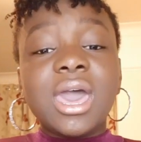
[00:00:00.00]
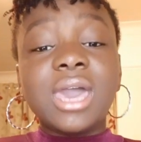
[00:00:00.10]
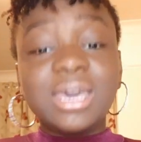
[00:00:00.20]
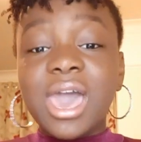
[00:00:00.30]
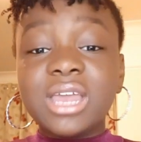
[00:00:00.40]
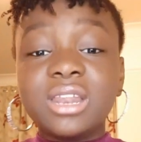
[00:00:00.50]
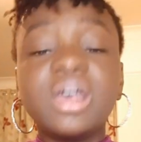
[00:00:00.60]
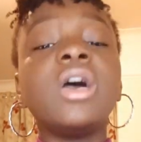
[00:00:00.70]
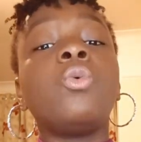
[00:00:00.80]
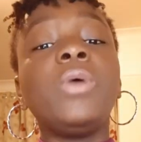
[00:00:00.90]

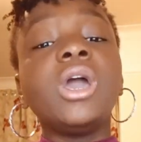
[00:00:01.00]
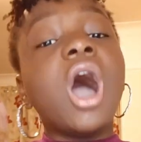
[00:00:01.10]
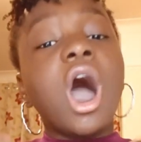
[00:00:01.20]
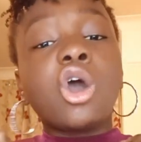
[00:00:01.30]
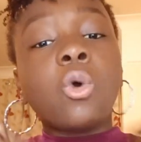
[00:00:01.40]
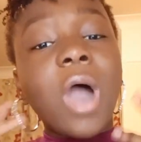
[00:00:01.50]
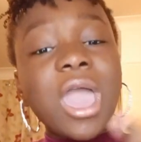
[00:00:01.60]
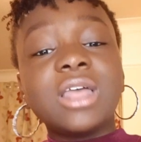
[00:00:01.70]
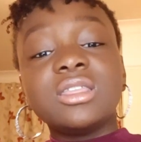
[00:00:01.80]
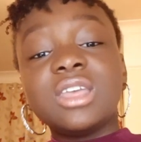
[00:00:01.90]
Again, we are
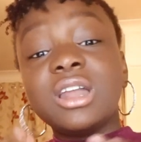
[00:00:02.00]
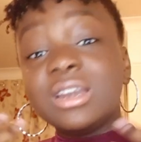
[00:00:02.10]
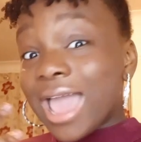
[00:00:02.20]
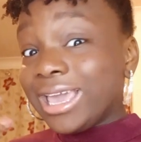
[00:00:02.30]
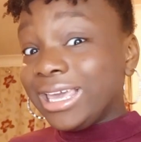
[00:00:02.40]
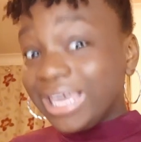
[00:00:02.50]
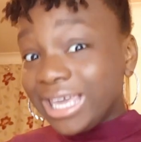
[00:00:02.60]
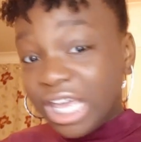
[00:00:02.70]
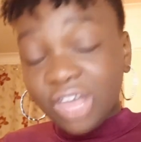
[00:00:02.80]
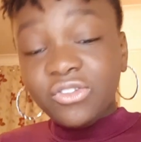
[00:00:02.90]
quite the
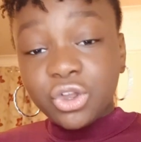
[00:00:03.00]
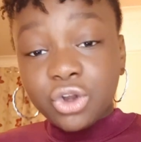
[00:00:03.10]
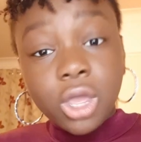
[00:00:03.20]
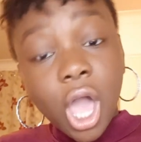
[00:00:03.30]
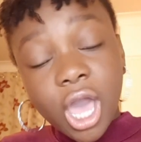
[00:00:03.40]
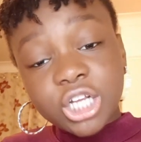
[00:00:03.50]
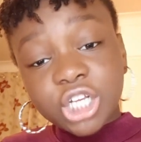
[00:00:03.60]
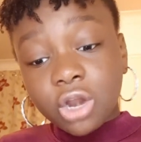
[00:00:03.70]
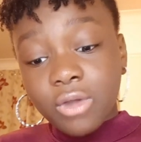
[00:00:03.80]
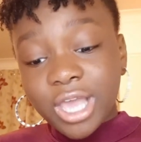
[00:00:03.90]
naive, younger
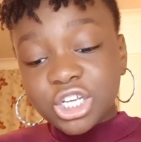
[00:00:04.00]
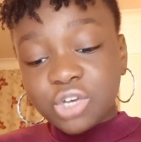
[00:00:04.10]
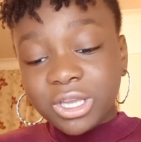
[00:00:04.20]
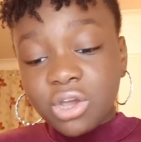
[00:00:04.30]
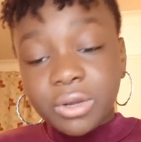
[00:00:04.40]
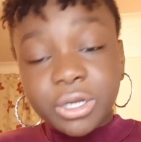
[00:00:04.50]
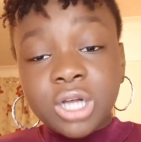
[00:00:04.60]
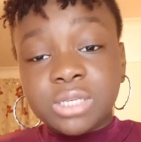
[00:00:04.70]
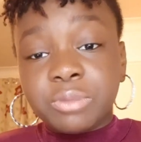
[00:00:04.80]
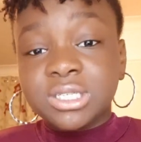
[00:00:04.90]
generation. We don't really know
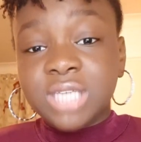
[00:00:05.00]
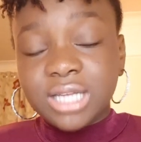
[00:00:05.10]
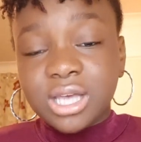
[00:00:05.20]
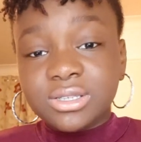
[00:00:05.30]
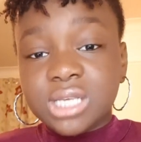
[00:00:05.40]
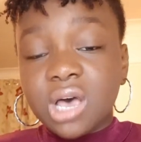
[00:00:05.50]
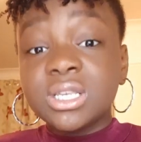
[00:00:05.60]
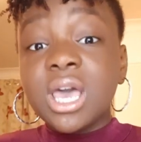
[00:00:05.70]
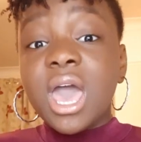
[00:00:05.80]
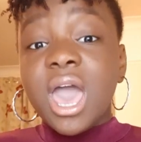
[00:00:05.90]
how to protect ourselves.